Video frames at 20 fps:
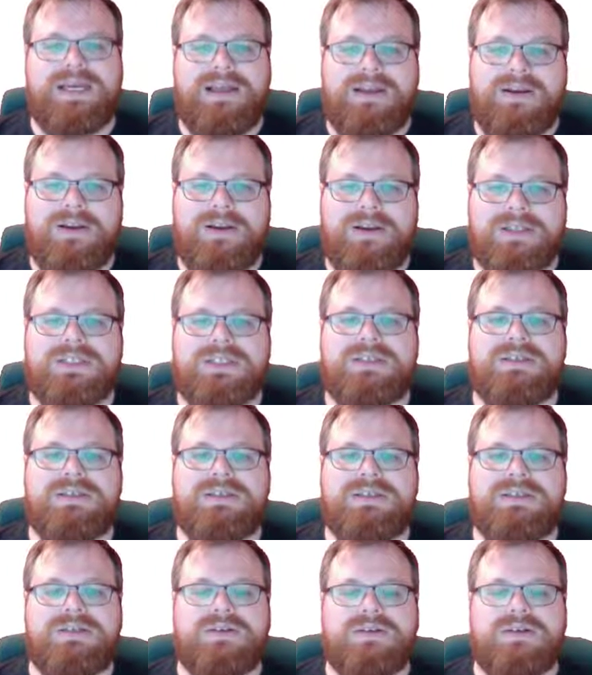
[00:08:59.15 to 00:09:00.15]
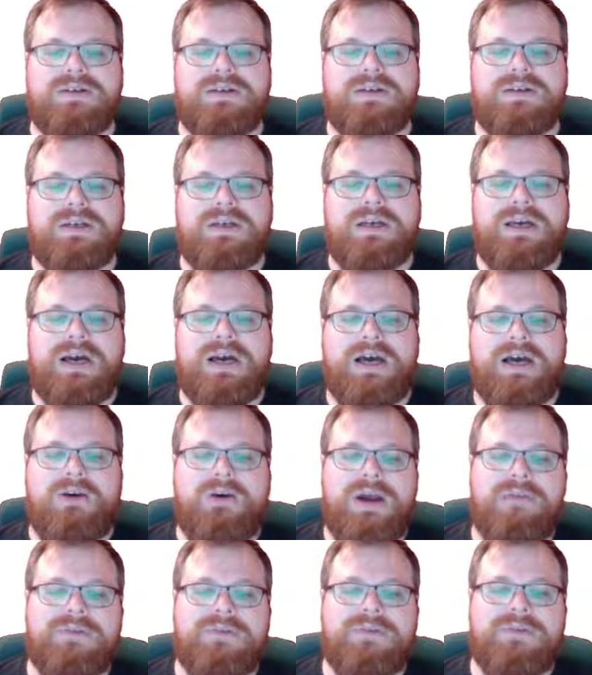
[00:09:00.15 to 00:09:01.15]
lot.
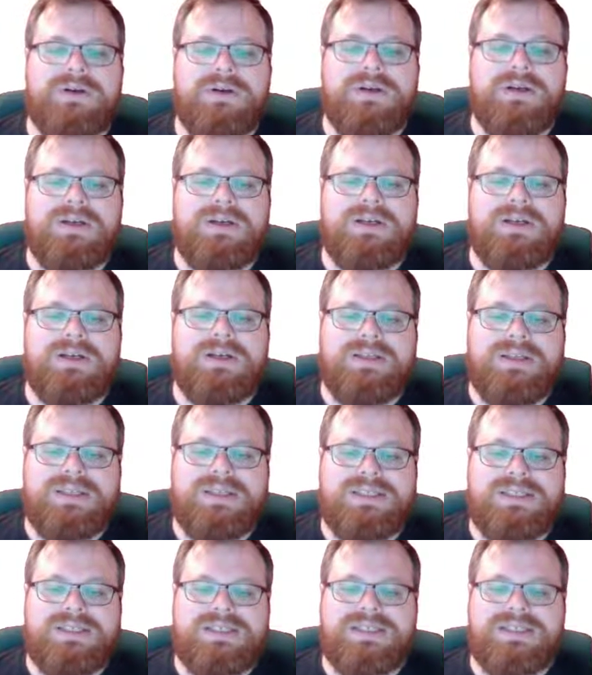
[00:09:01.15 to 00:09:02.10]
However, this is